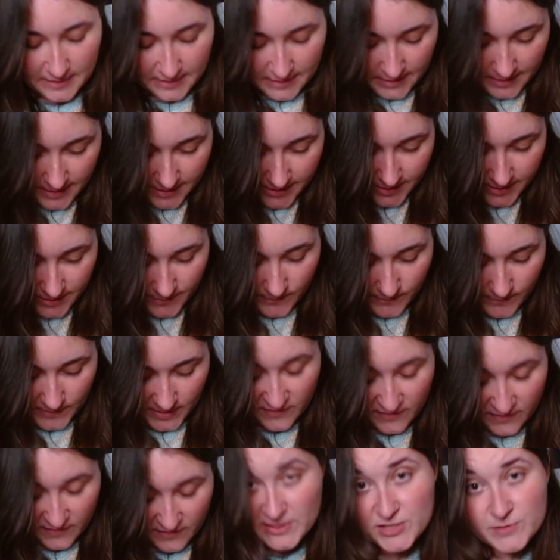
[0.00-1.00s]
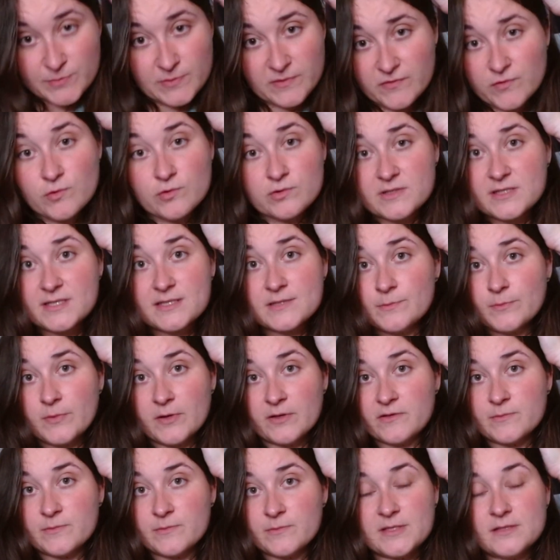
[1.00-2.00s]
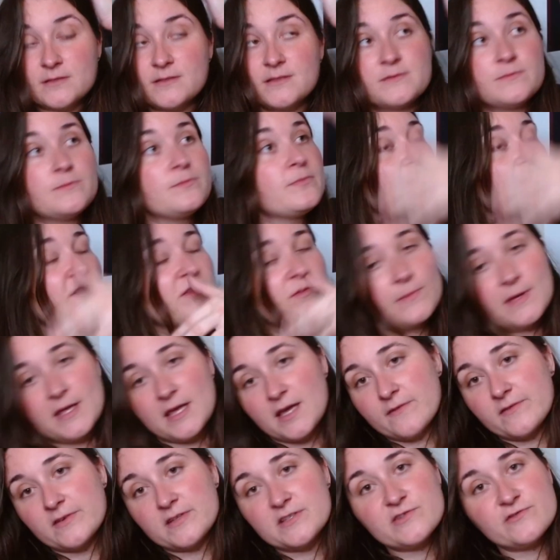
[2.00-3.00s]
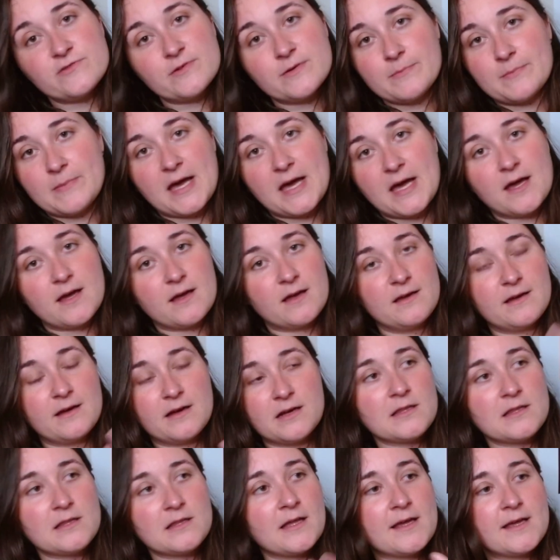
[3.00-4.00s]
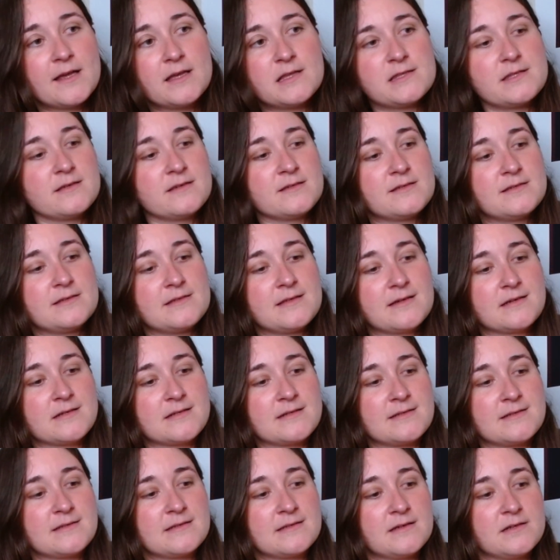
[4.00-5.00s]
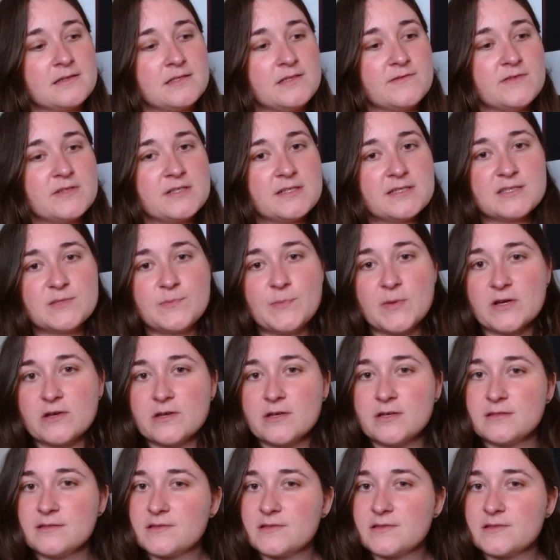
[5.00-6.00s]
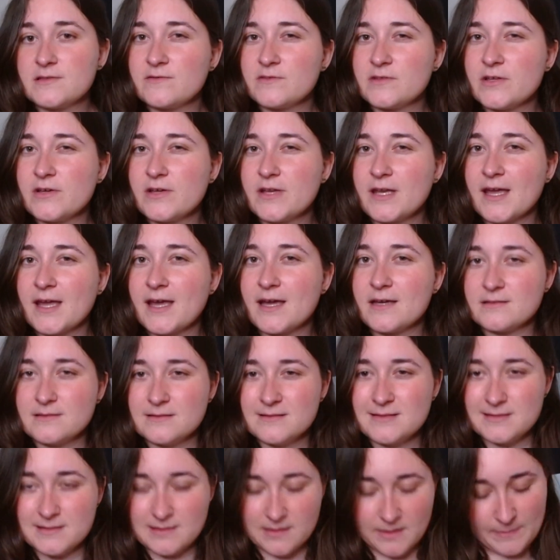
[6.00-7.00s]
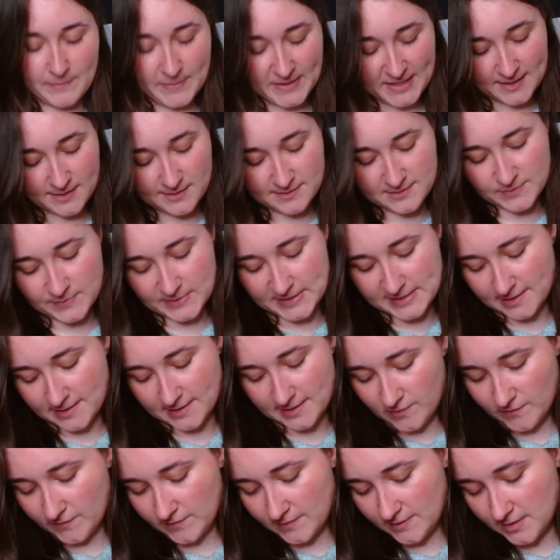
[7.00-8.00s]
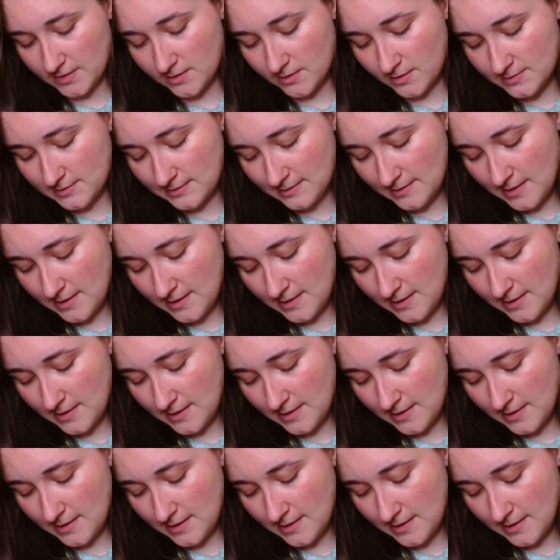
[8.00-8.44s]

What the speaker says: And I've mentioned before, it doesn't bother me. It doesn't bother me having to rip back. I like this as kind of an experience of learning how to design patterns myself and things.